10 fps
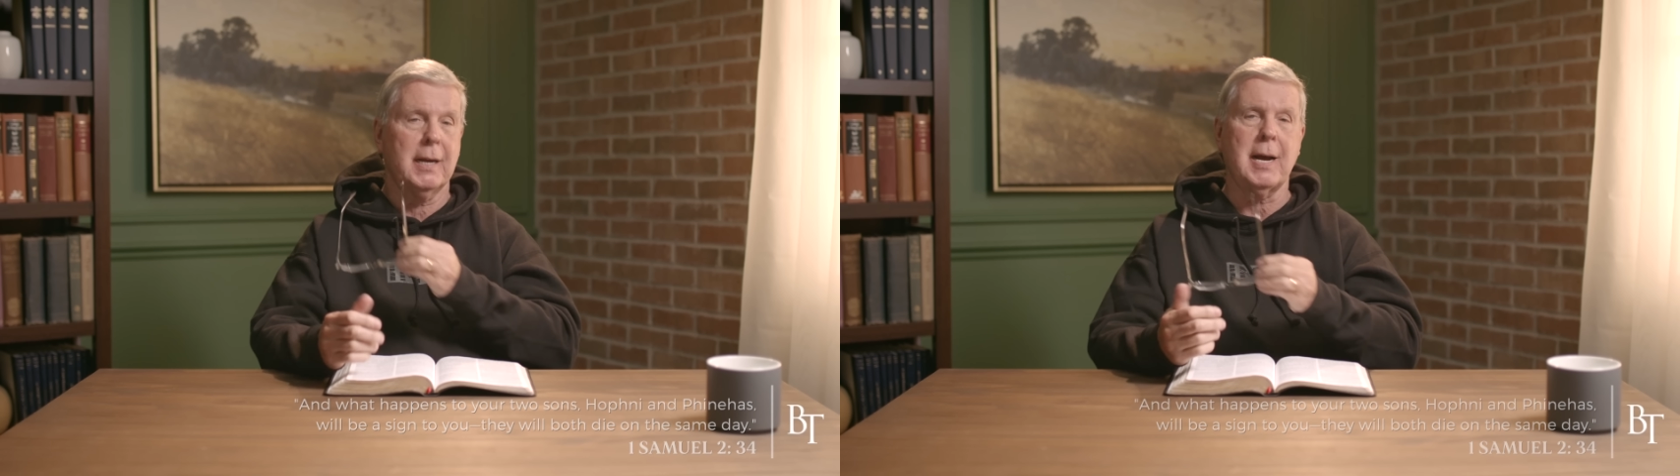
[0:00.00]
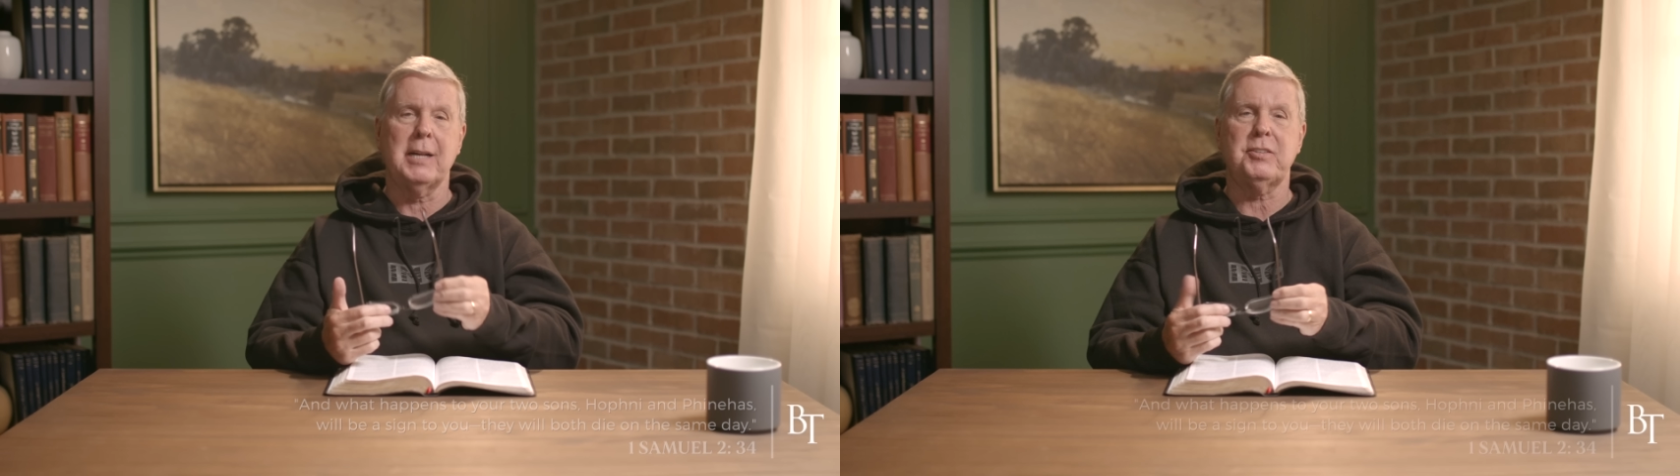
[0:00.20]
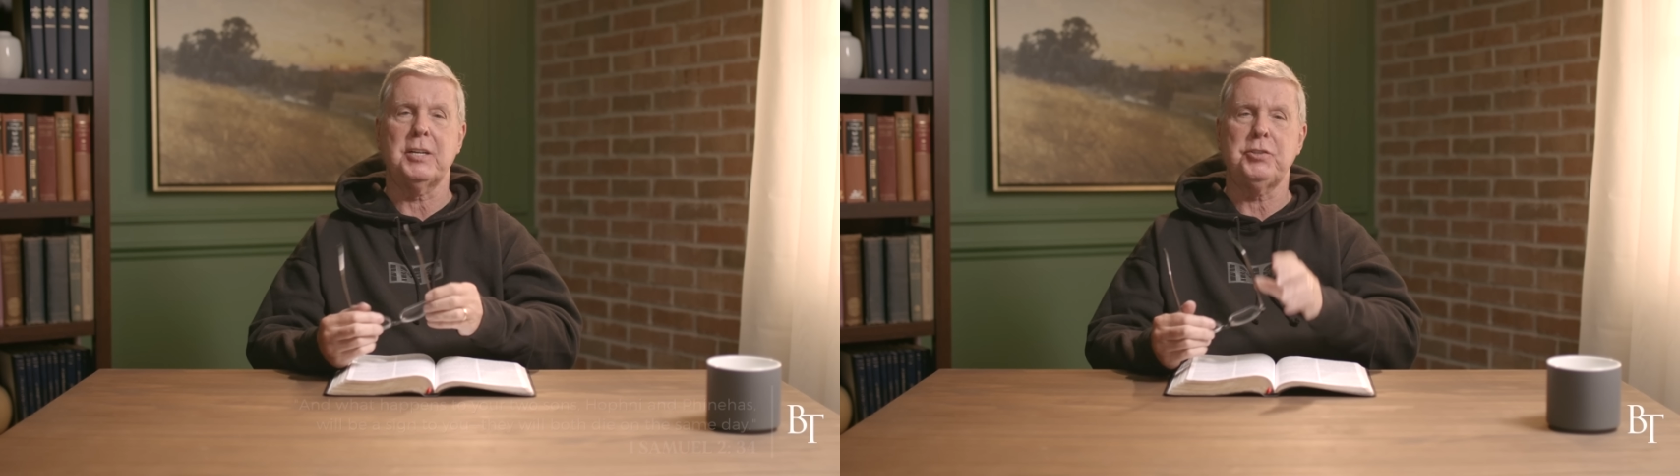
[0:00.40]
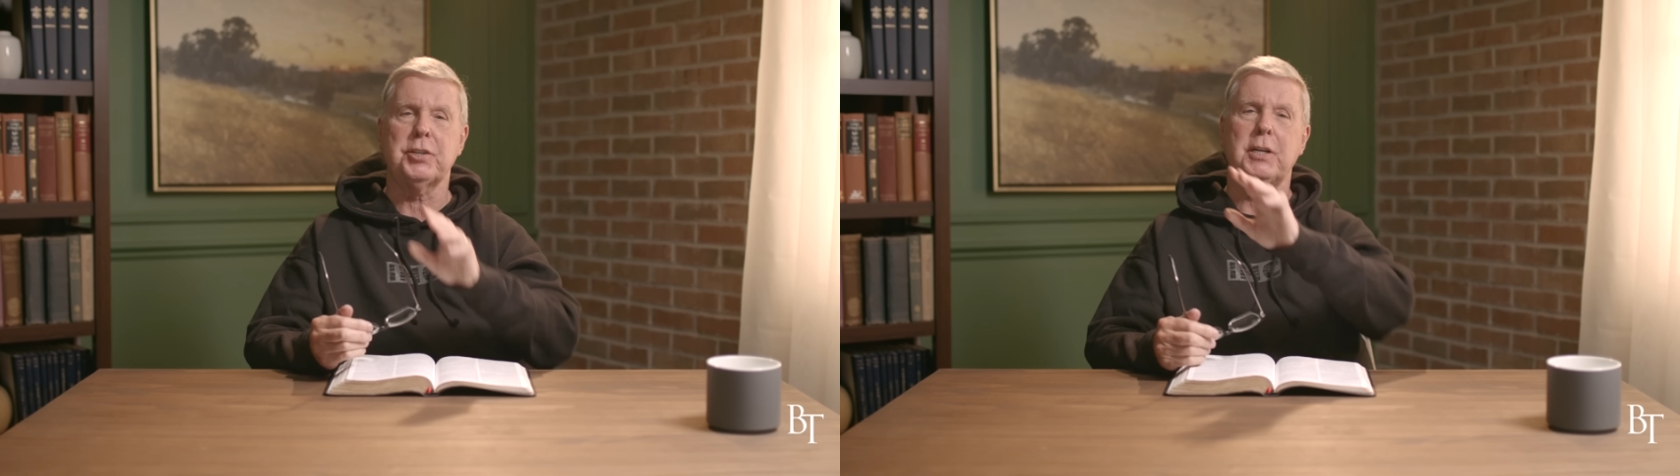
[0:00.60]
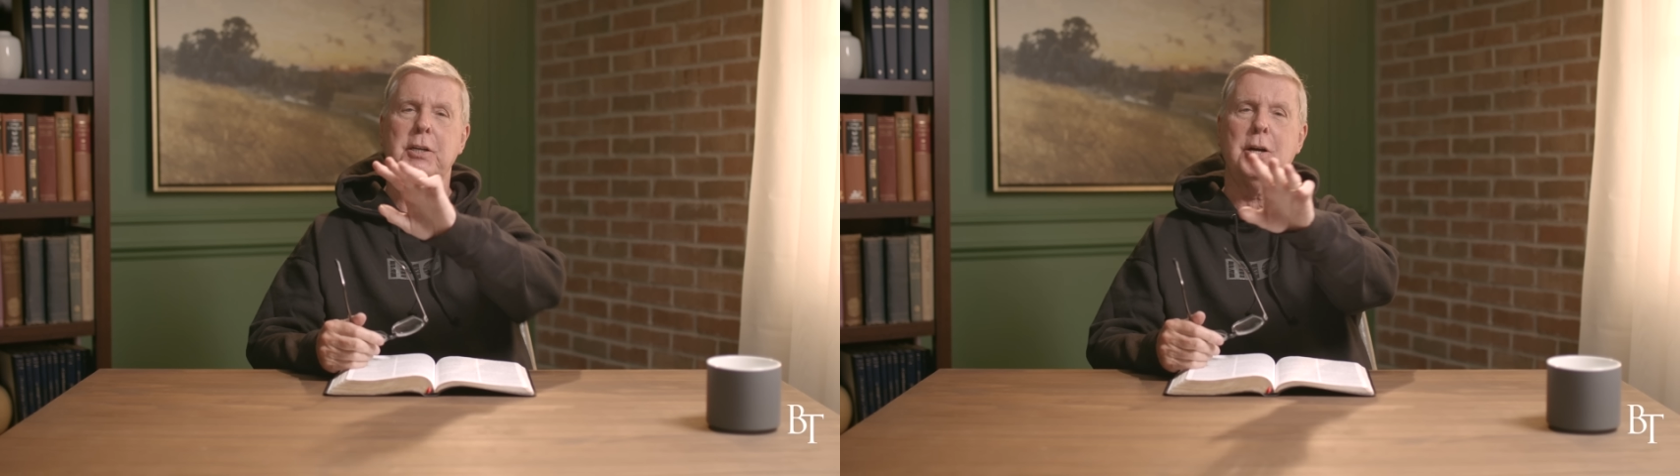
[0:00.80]
God says,
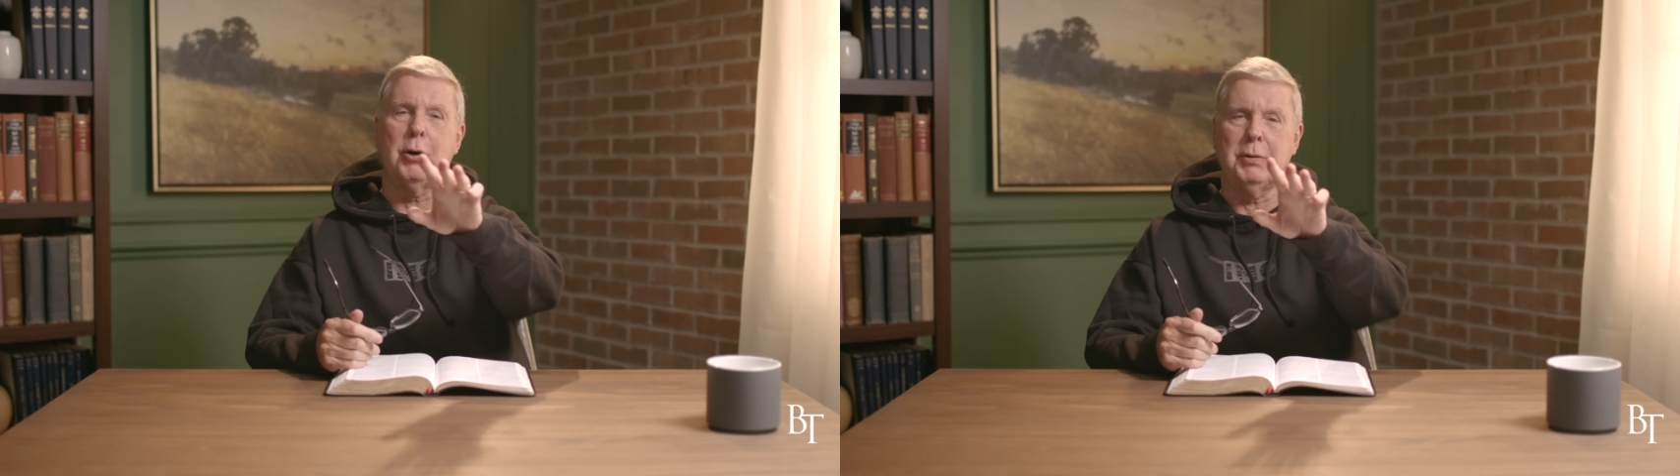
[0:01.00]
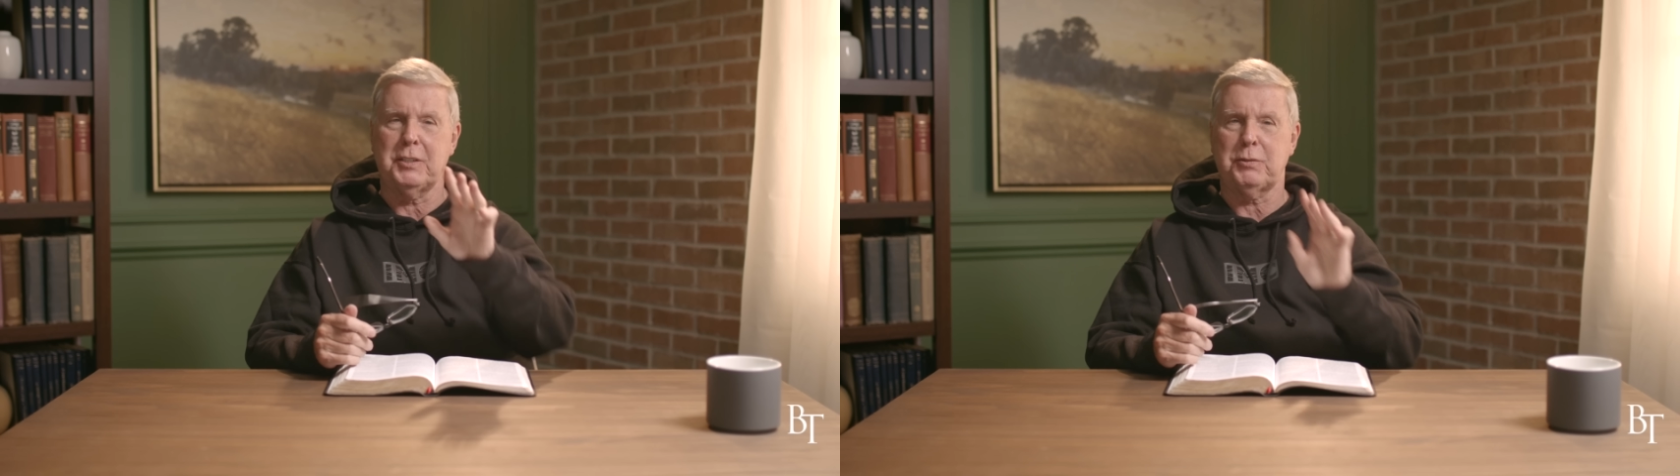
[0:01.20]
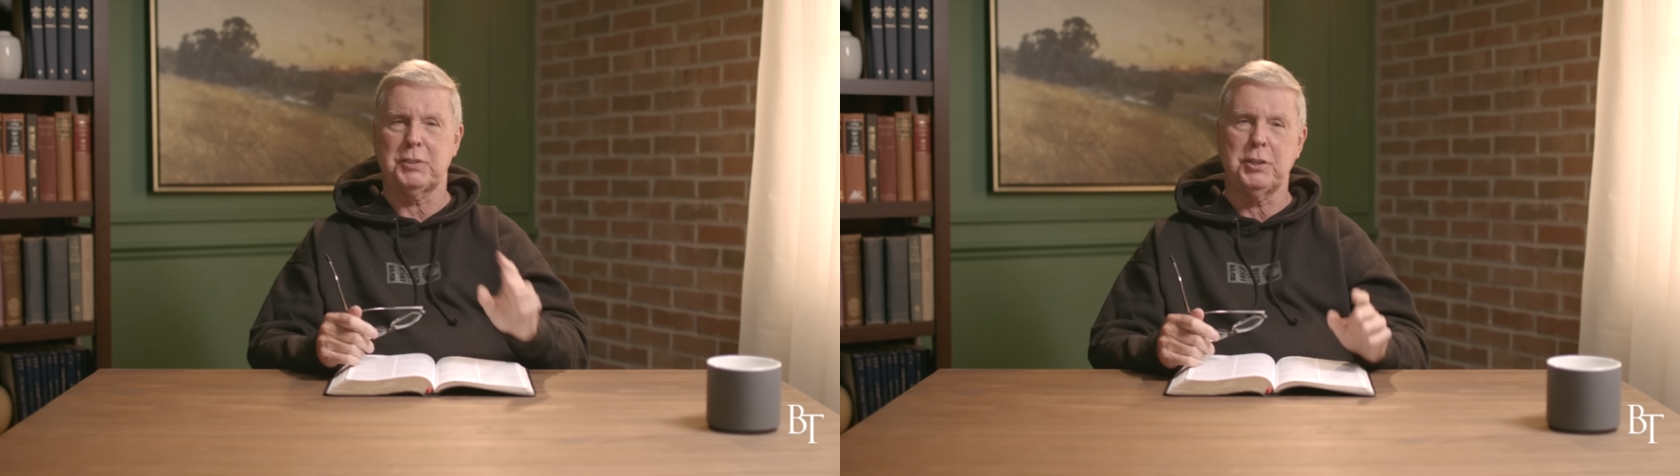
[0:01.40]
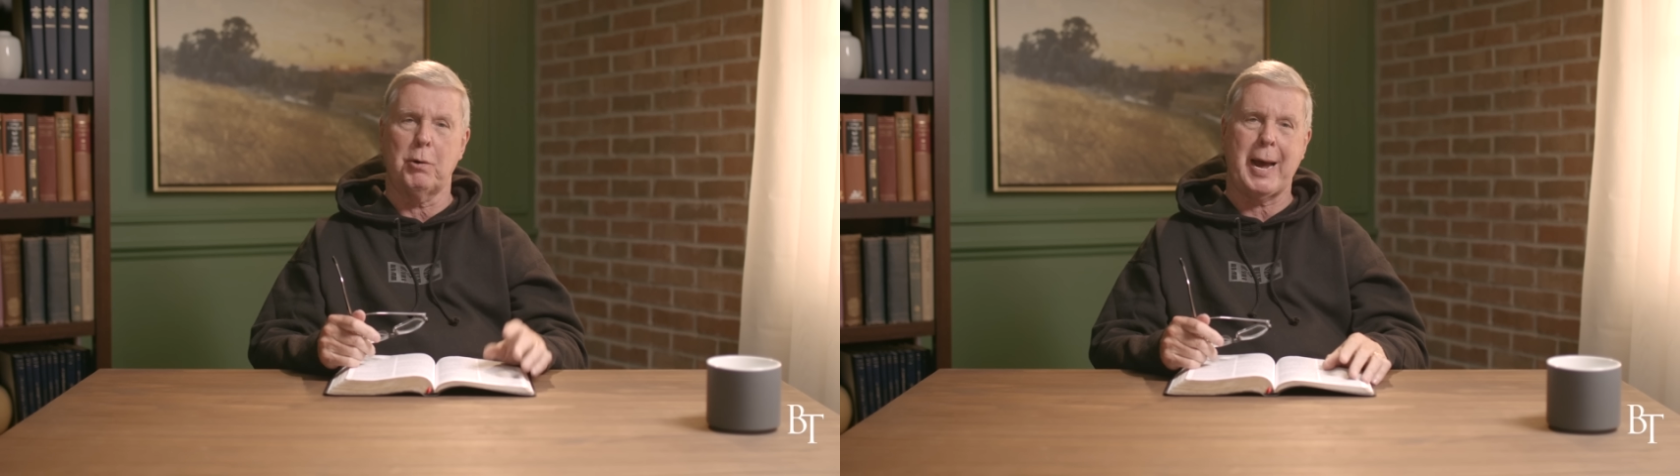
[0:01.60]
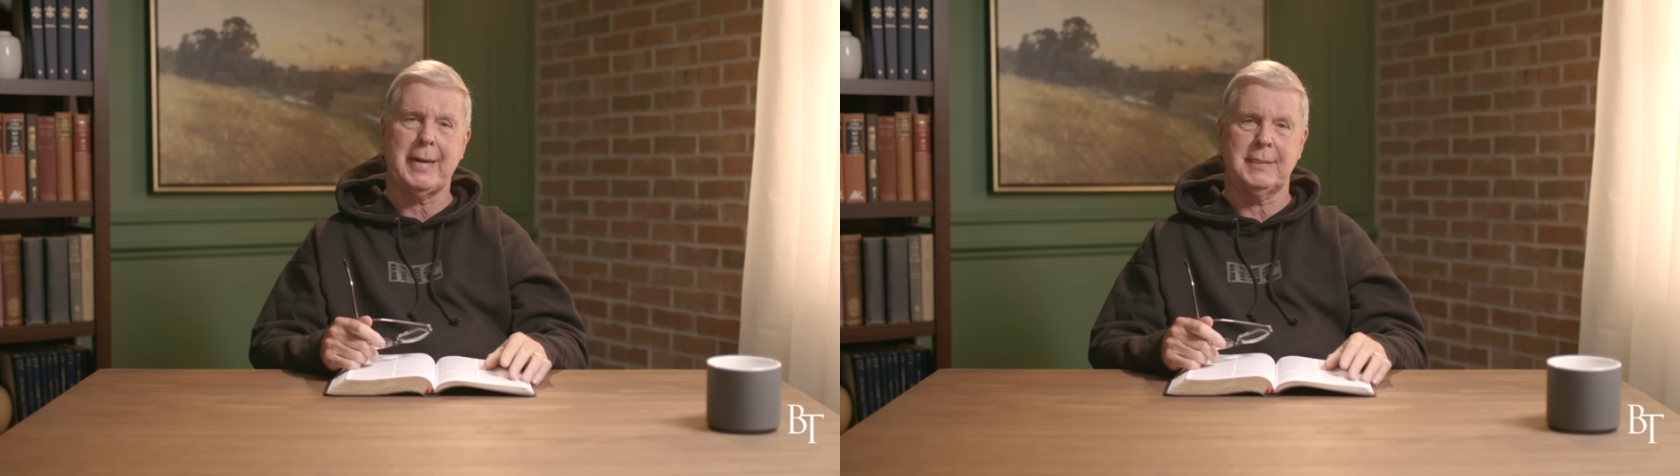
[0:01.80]
You're going to know this was
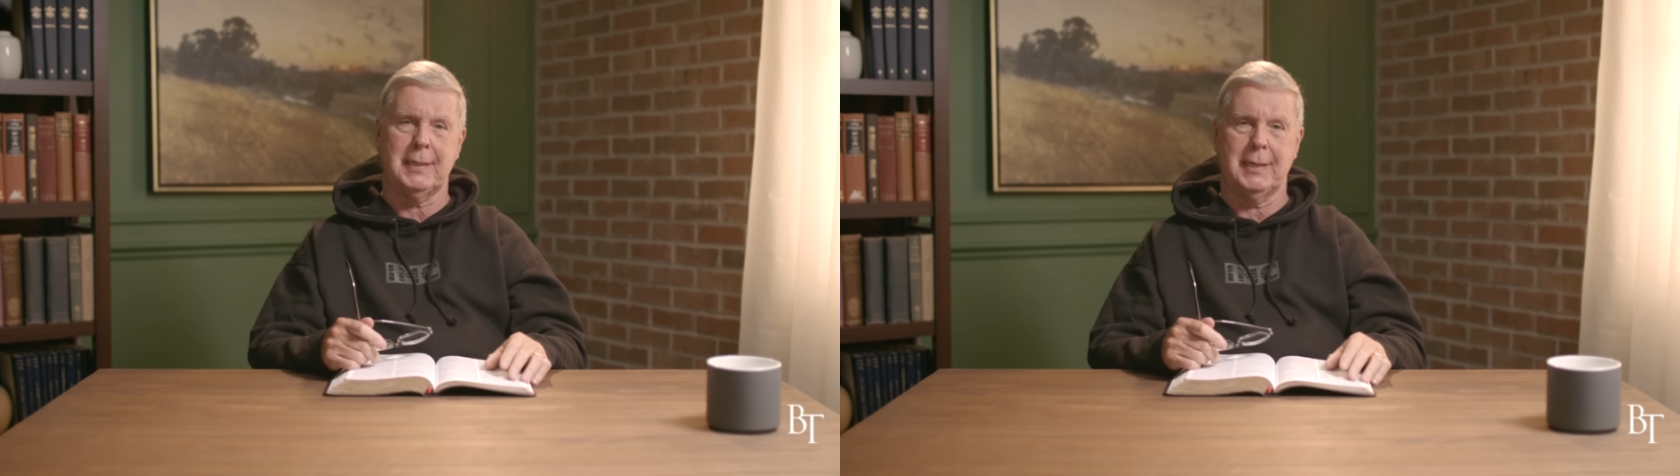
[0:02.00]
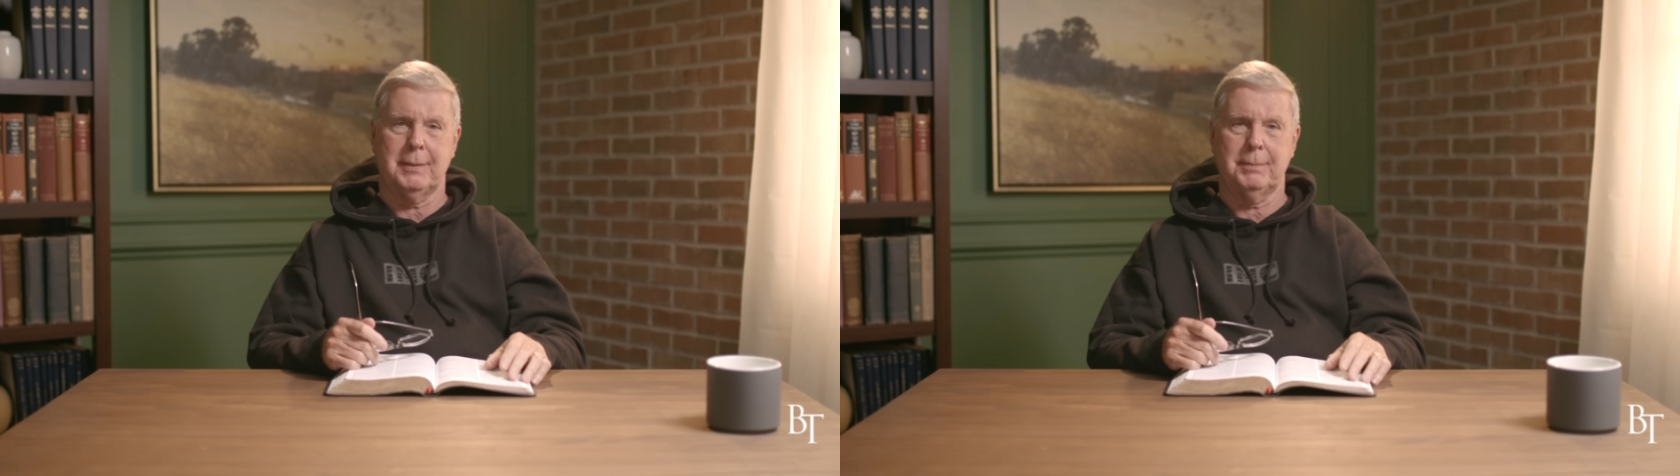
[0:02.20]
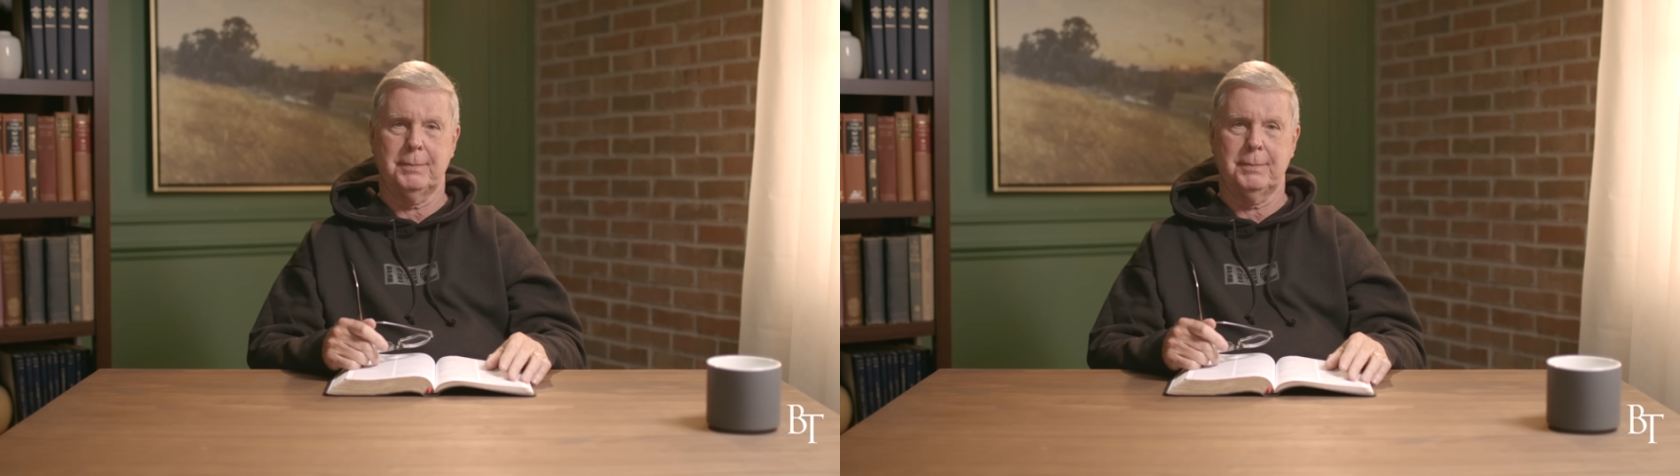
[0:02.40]
no accident